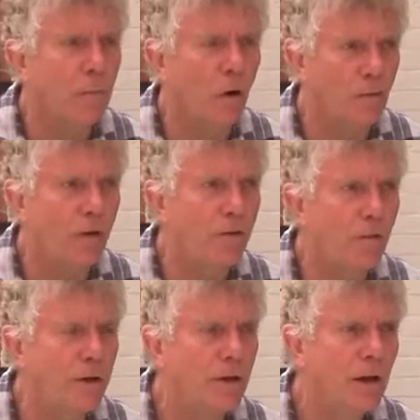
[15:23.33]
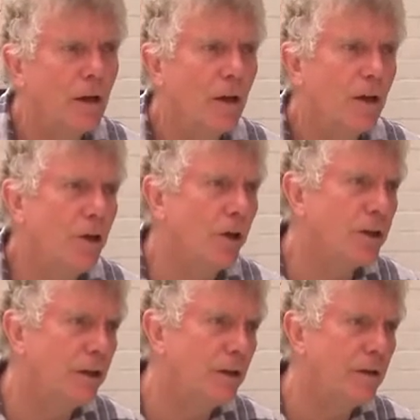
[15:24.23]
more of them and
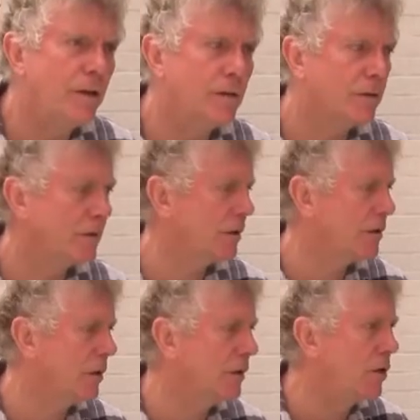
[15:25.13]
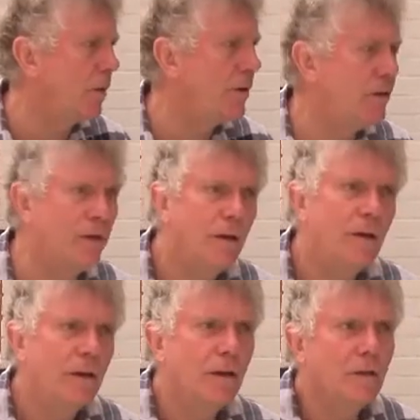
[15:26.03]
not in common
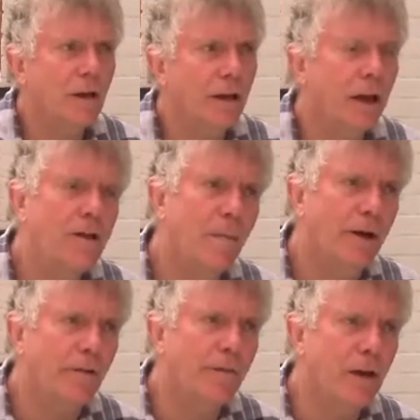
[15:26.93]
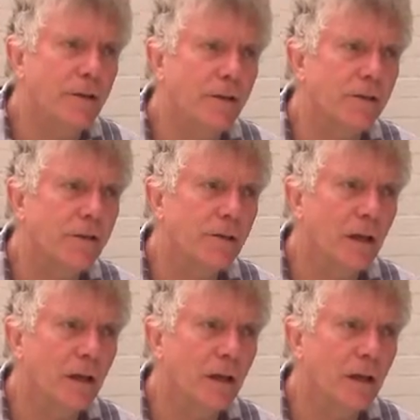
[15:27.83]
sort of like idiomatic phrases.